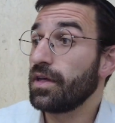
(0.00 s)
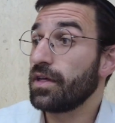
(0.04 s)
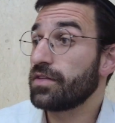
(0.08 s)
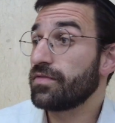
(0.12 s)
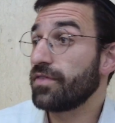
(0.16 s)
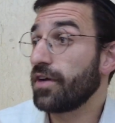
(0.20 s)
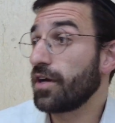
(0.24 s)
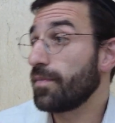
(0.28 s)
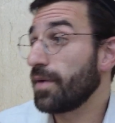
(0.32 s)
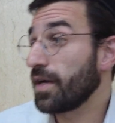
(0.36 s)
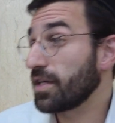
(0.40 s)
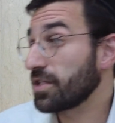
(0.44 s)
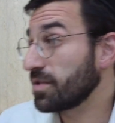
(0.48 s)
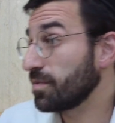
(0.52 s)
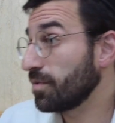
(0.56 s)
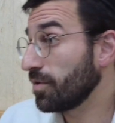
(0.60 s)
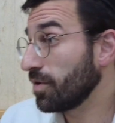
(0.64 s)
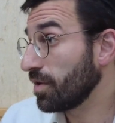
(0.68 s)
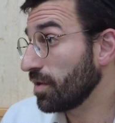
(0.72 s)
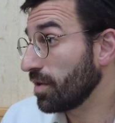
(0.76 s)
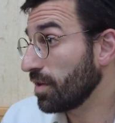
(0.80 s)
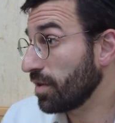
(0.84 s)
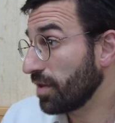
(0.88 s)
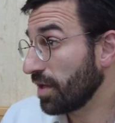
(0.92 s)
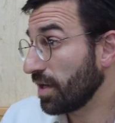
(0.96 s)
very
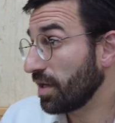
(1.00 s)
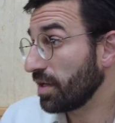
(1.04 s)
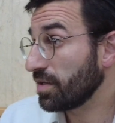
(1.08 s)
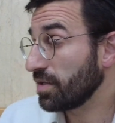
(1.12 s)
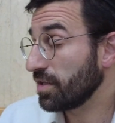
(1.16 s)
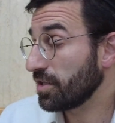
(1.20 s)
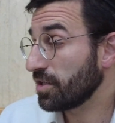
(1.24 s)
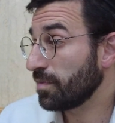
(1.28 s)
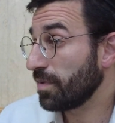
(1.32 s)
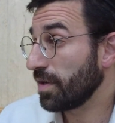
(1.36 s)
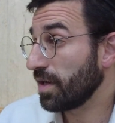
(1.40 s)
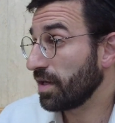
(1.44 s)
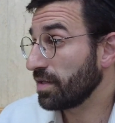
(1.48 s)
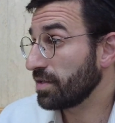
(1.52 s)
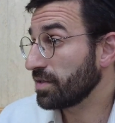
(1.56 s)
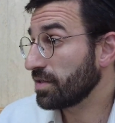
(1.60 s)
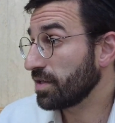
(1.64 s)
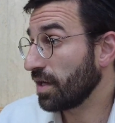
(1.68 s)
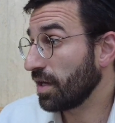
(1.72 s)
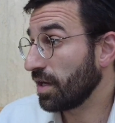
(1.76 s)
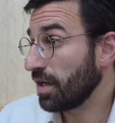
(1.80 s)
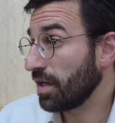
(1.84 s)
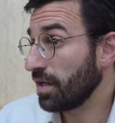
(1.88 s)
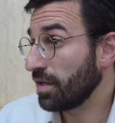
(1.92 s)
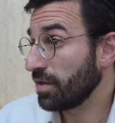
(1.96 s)
possible that it depends
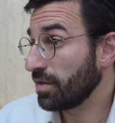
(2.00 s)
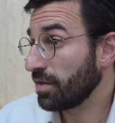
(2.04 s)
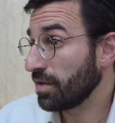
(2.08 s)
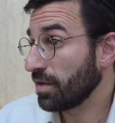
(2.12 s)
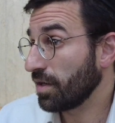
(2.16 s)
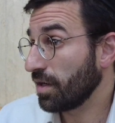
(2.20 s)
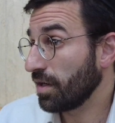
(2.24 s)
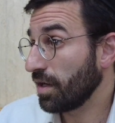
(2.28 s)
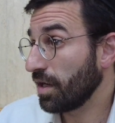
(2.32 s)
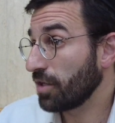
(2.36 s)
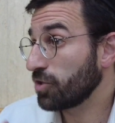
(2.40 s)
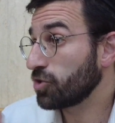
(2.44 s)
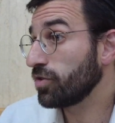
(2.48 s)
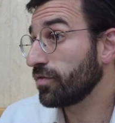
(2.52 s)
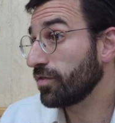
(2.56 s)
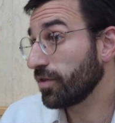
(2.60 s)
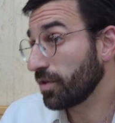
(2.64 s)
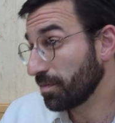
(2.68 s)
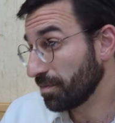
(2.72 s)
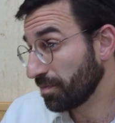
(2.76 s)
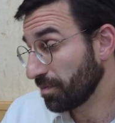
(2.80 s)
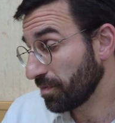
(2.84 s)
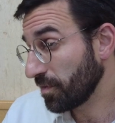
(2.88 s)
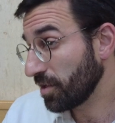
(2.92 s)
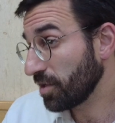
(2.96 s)
on our tshuva.
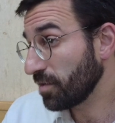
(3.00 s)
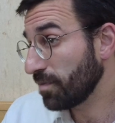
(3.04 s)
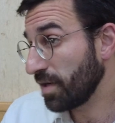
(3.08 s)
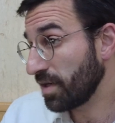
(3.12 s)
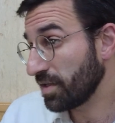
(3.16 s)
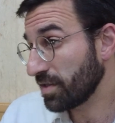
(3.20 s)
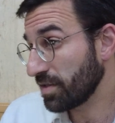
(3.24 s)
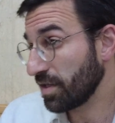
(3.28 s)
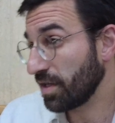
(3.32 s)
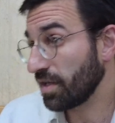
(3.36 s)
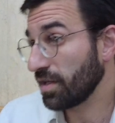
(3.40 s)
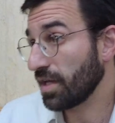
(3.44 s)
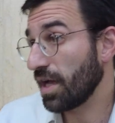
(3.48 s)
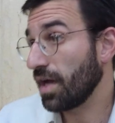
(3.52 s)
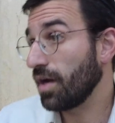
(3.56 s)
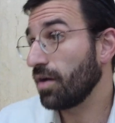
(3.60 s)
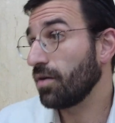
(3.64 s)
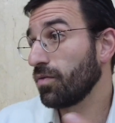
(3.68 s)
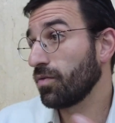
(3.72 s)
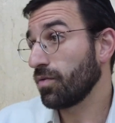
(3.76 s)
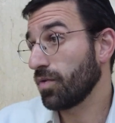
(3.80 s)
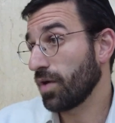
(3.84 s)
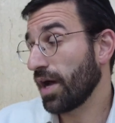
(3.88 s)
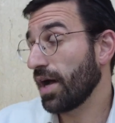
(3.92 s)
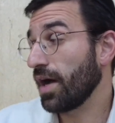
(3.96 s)
It depends on
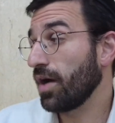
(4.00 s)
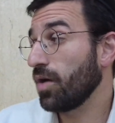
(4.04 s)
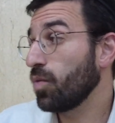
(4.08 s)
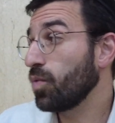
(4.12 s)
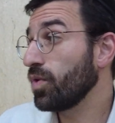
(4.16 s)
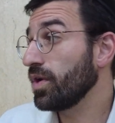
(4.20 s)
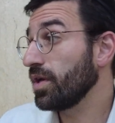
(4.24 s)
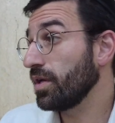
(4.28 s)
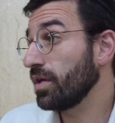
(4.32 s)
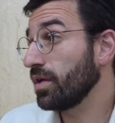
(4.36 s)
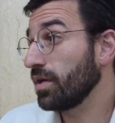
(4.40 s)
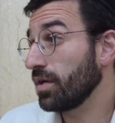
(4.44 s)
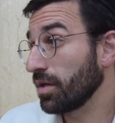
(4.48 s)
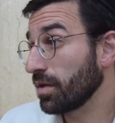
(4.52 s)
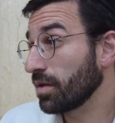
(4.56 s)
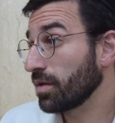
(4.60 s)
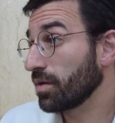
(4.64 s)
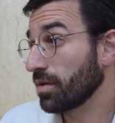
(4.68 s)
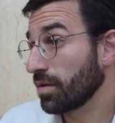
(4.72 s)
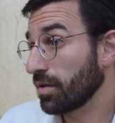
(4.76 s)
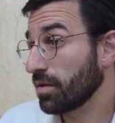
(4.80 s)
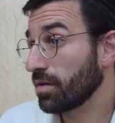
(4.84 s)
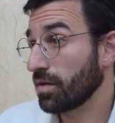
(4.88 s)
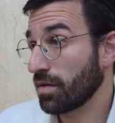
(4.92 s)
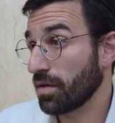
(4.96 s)
how we
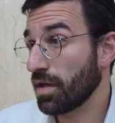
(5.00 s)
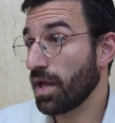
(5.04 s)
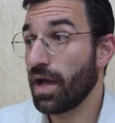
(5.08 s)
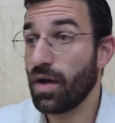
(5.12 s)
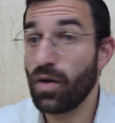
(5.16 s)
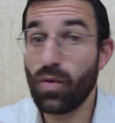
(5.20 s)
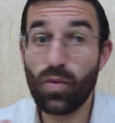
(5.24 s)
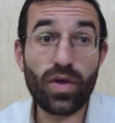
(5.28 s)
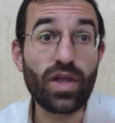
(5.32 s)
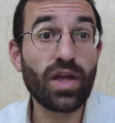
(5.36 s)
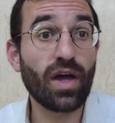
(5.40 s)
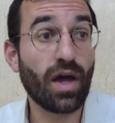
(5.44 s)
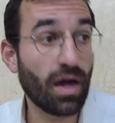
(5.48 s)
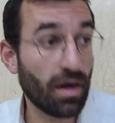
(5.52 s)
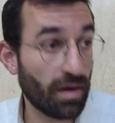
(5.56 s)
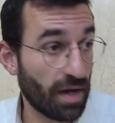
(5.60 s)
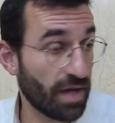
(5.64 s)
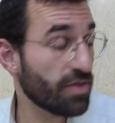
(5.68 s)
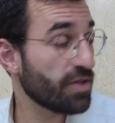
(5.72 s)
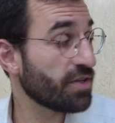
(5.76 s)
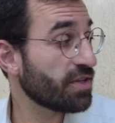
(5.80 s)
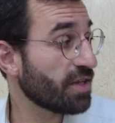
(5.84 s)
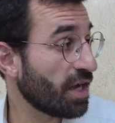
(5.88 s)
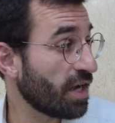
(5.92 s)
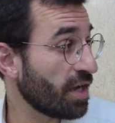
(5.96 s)
are
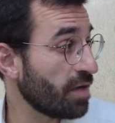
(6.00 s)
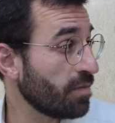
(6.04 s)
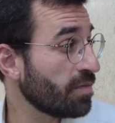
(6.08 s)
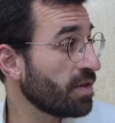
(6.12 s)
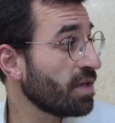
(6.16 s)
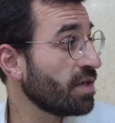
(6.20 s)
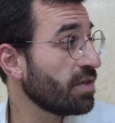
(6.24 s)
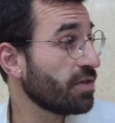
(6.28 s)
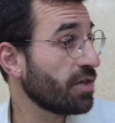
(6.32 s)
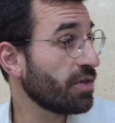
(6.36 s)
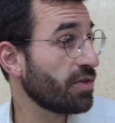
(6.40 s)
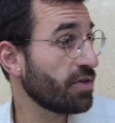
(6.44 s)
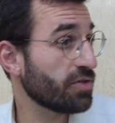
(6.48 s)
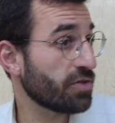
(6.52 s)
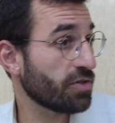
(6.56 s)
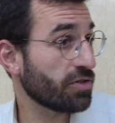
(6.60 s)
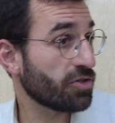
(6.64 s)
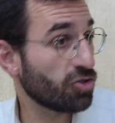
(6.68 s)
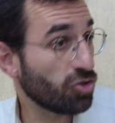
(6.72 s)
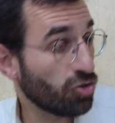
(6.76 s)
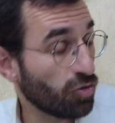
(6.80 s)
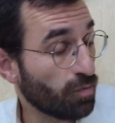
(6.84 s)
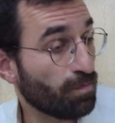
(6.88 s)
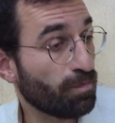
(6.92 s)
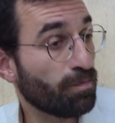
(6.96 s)
at the time. That these are
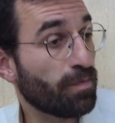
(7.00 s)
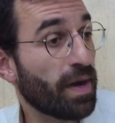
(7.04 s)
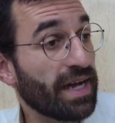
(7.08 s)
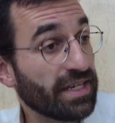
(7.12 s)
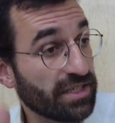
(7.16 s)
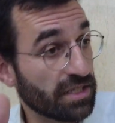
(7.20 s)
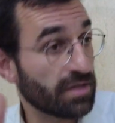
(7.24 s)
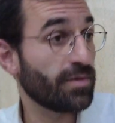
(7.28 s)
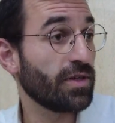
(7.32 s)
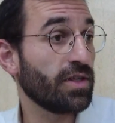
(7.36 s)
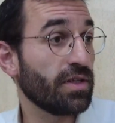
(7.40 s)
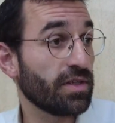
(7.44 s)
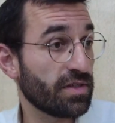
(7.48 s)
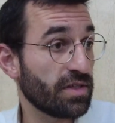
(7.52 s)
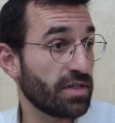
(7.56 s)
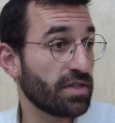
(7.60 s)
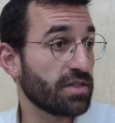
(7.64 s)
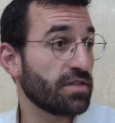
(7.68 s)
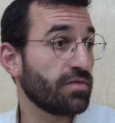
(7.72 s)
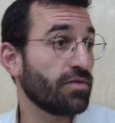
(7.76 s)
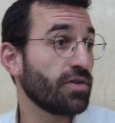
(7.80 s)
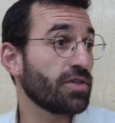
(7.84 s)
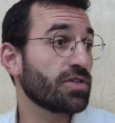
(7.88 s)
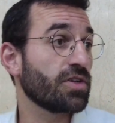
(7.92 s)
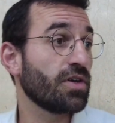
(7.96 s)
two
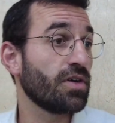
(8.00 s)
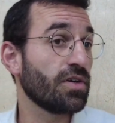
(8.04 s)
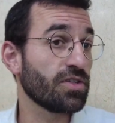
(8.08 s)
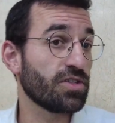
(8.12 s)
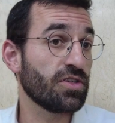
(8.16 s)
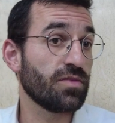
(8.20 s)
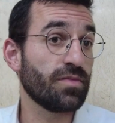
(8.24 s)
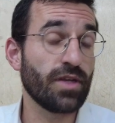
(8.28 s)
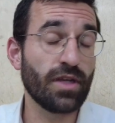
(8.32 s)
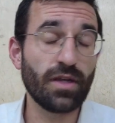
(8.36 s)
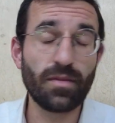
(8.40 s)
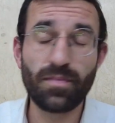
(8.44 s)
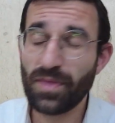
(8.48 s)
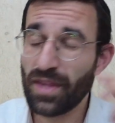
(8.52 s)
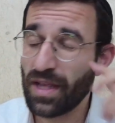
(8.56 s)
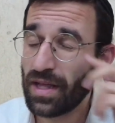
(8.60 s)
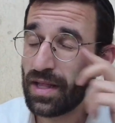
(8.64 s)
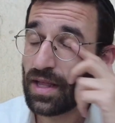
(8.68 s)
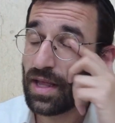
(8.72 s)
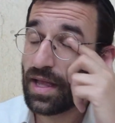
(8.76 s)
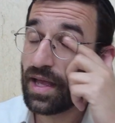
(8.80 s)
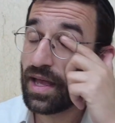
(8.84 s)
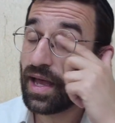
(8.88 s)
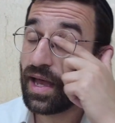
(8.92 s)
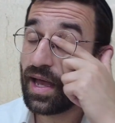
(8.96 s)
possibilities of what's going to be.
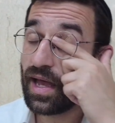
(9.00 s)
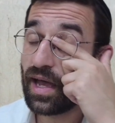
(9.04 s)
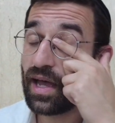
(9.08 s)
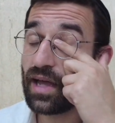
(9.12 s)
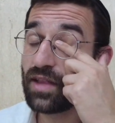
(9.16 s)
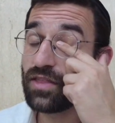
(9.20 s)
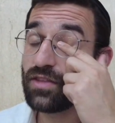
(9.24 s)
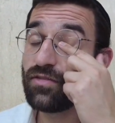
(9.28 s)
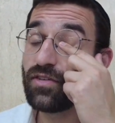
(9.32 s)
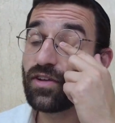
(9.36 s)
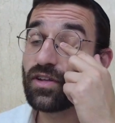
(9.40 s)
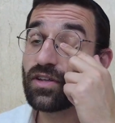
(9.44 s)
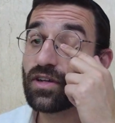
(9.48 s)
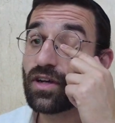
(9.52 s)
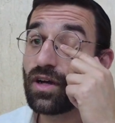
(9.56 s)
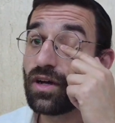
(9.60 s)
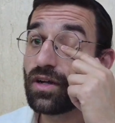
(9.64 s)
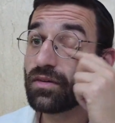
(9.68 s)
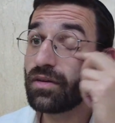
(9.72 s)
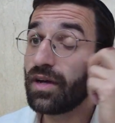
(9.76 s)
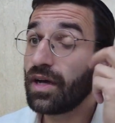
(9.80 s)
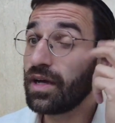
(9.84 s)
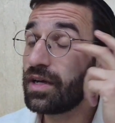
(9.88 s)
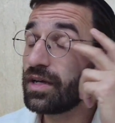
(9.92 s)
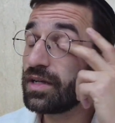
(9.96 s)
And the Vilna
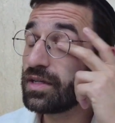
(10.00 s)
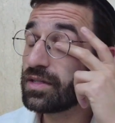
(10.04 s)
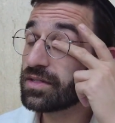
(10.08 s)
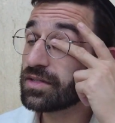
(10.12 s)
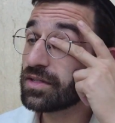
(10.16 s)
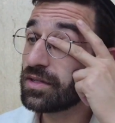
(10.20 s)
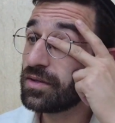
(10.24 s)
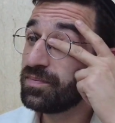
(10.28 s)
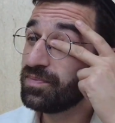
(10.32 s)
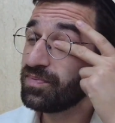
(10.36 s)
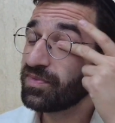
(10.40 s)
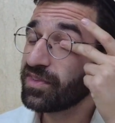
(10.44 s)
Gaon writes